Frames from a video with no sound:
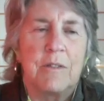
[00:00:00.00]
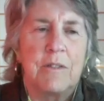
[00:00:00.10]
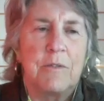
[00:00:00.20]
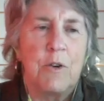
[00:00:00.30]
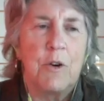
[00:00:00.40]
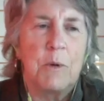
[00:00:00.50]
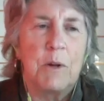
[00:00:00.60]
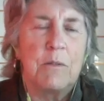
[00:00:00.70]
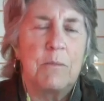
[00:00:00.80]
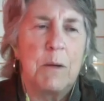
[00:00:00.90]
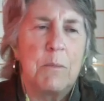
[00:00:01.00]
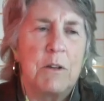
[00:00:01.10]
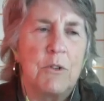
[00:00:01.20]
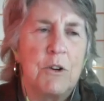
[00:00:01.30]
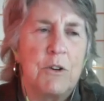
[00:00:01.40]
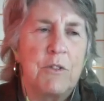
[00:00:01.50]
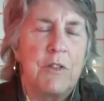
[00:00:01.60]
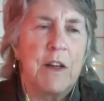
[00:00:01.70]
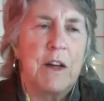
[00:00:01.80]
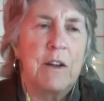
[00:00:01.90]
farming, maybe longer than
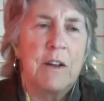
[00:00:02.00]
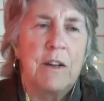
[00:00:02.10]
that.